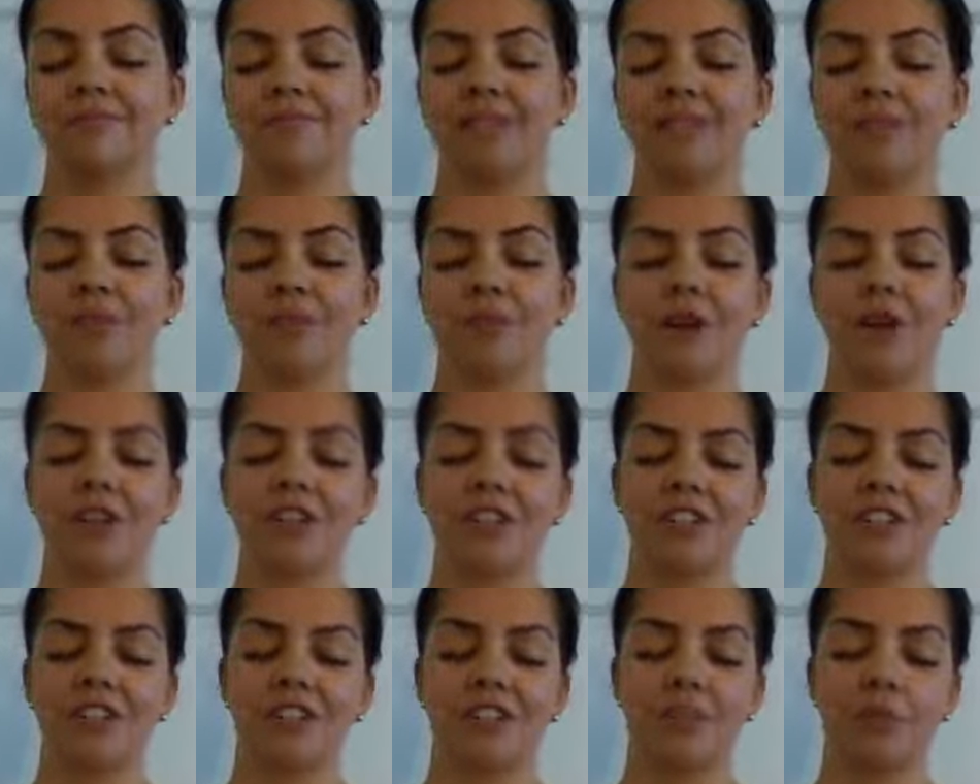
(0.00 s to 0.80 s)
and
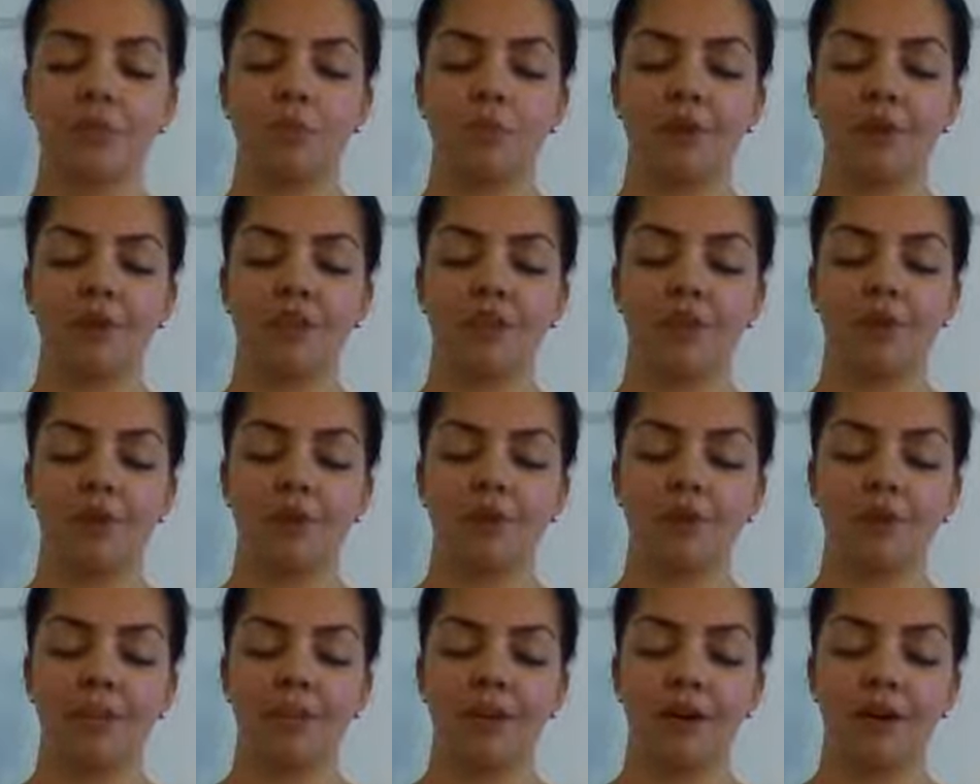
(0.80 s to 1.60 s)
watch as the breath
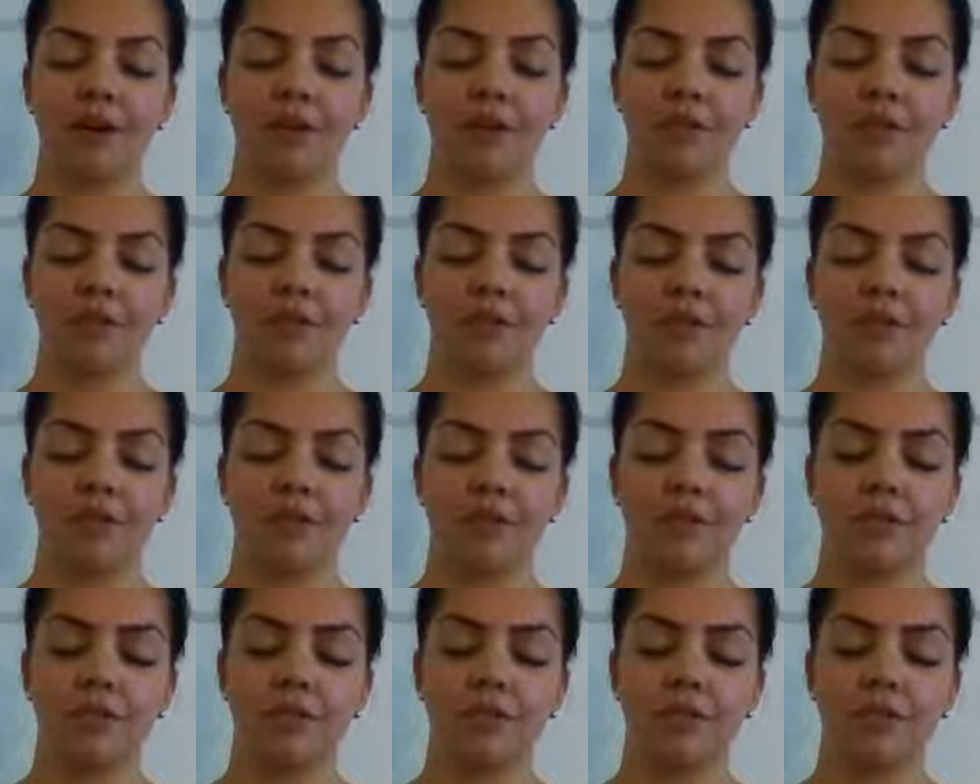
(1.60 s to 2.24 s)
goes out.